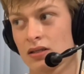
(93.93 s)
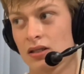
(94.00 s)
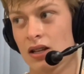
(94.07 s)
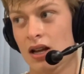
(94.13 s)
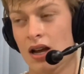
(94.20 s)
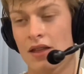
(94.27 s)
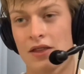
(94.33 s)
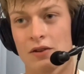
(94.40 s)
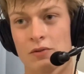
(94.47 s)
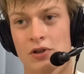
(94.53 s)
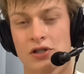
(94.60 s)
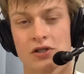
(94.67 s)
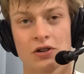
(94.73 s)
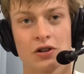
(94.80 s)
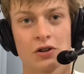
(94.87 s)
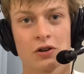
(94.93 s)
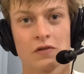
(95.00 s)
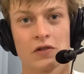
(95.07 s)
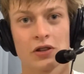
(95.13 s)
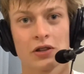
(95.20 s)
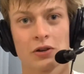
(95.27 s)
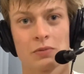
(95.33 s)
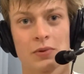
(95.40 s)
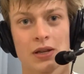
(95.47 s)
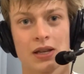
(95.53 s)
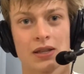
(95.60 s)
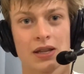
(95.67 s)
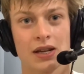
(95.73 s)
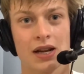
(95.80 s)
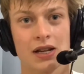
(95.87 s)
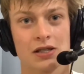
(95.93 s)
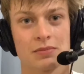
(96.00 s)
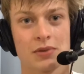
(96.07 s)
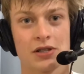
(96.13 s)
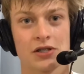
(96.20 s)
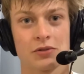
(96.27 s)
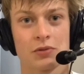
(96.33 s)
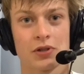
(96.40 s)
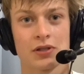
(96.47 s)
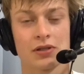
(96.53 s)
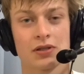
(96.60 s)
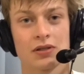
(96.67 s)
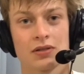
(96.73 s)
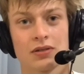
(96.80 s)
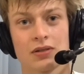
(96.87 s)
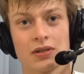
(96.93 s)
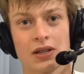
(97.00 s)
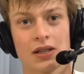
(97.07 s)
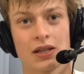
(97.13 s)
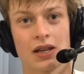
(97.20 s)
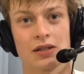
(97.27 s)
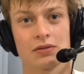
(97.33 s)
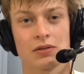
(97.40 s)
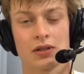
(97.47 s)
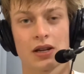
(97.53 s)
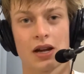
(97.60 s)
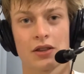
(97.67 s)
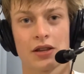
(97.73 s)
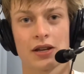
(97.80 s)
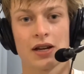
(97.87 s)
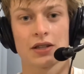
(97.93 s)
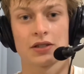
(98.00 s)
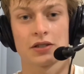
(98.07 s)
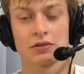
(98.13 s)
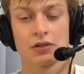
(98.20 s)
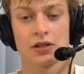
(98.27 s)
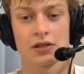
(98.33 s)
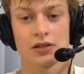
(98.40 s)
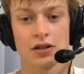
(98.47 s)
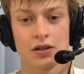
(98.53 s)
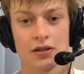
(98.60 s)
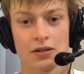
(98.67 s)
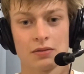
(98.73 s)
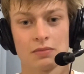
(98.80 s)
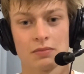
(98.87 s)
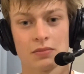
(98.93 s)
I think we just turned it over a little bit, and they got some easy ones, and that's how they got their run started.